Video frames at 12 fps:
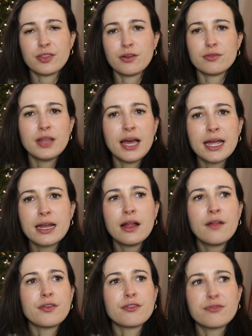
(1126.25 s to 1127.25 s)
They're light,
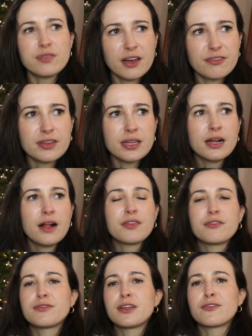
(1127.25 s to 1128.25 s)
they're fluffy, the
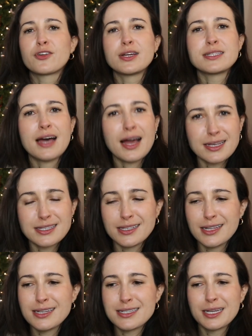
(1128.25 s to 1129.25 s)
flavor is
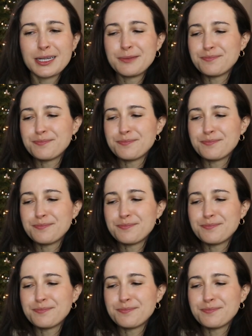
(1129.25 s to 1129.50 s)
excellent.